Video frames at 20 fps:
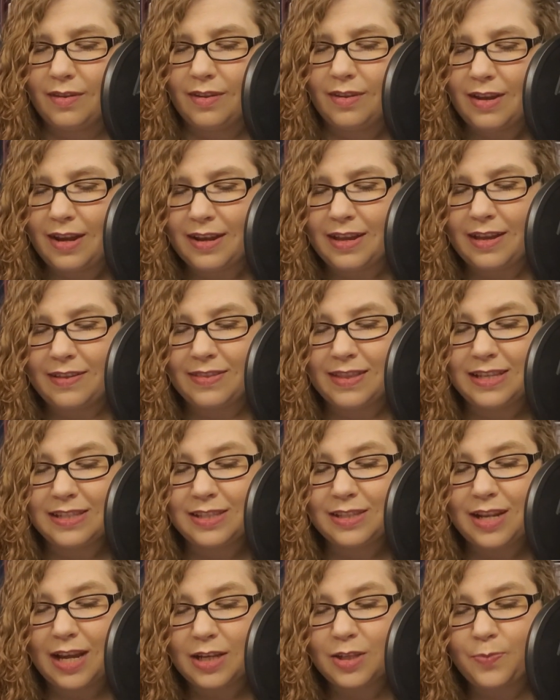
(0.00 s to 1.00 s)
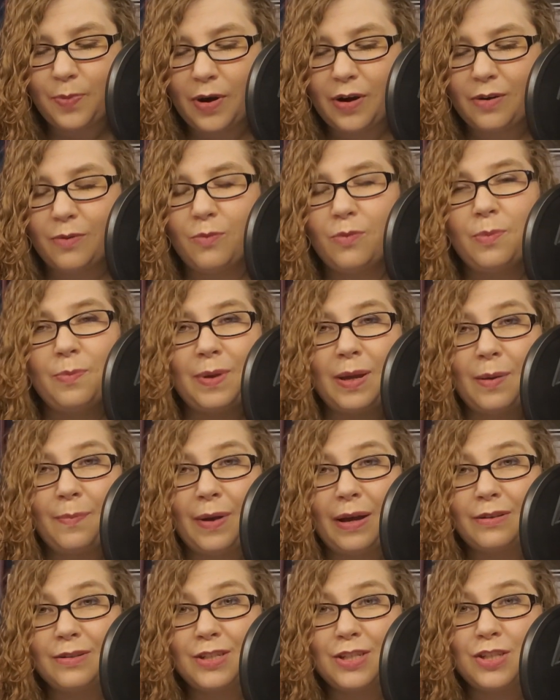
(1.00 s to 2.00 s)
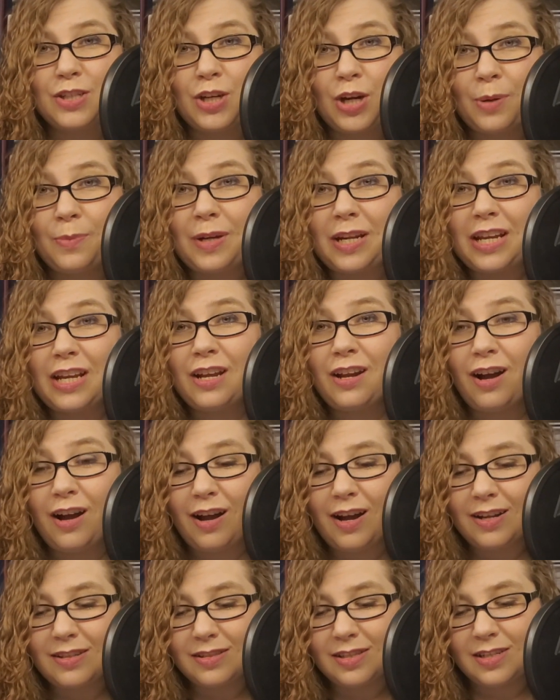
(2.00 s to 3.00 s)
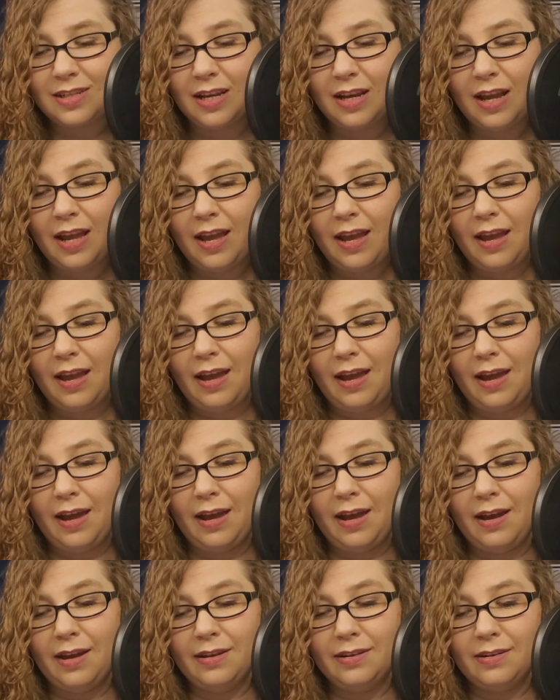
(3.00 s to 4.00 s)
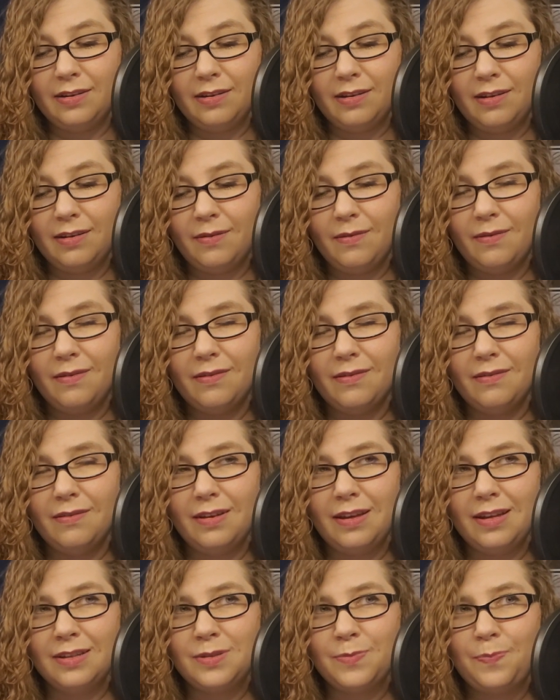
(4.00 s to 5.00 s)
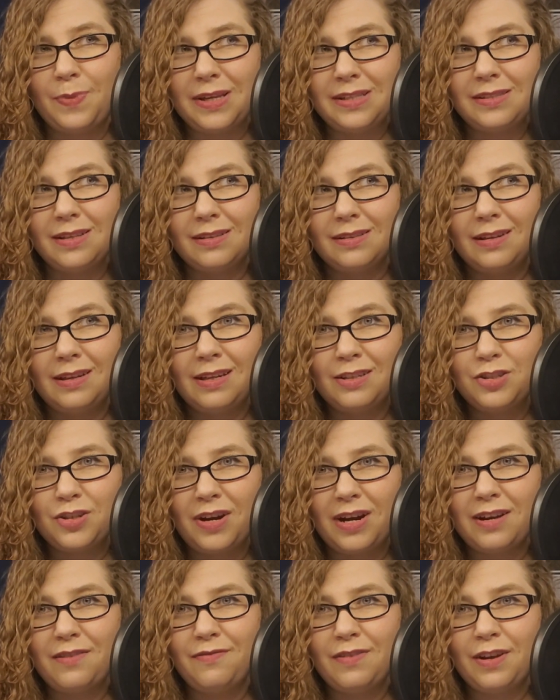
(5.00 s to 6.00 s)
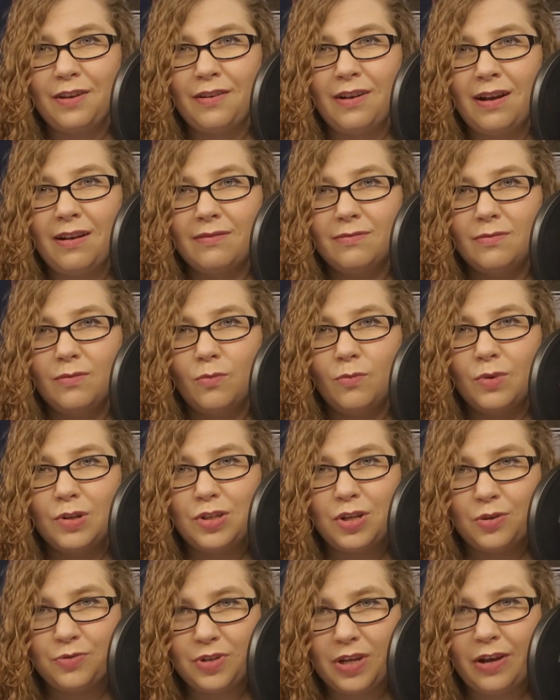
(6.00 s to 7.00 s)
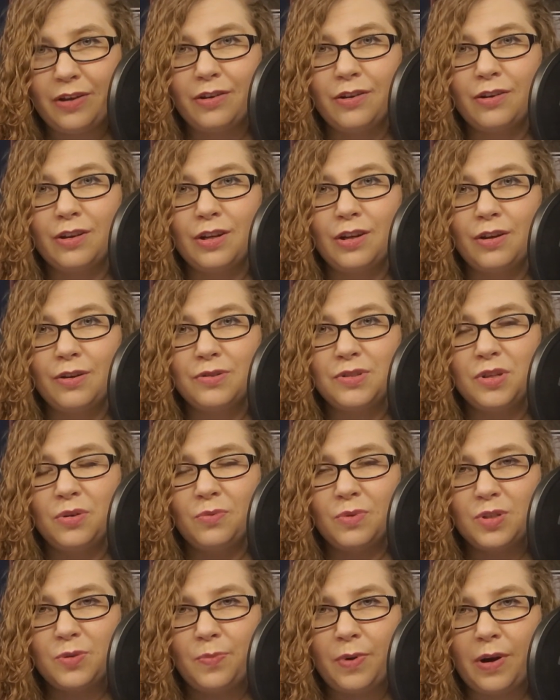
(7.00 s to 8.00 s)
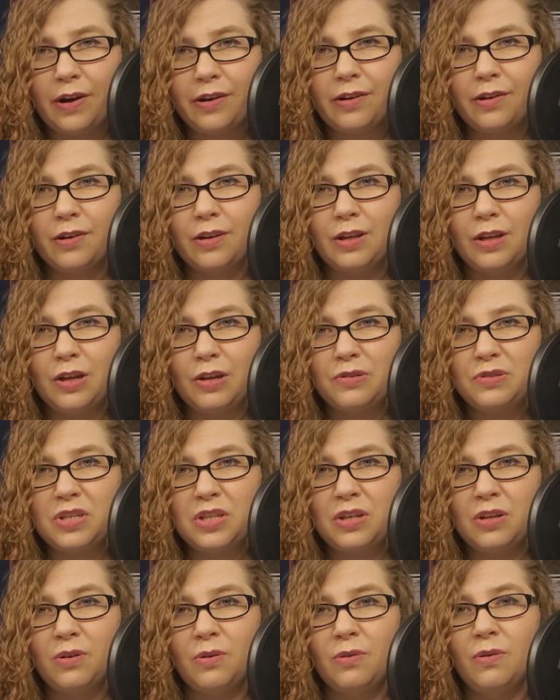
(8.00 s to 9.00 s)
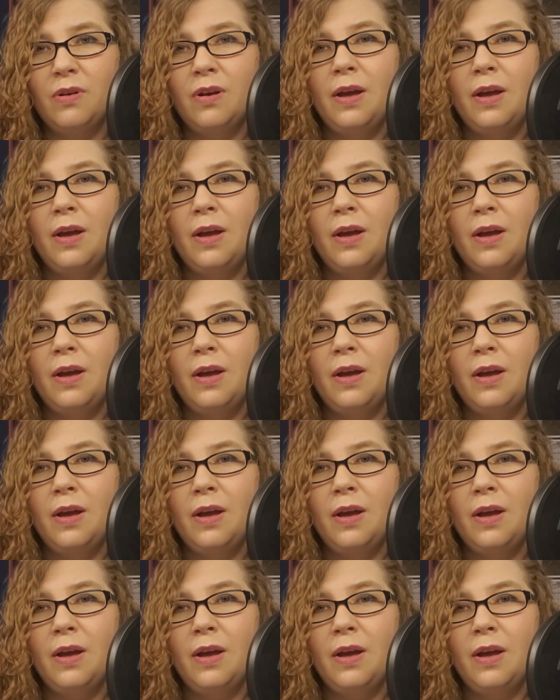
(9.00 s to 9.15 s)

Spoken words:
again, this next part will be about determining cost, and it's basically trying to figure out which hotel you're going to go to and which park you're going to go to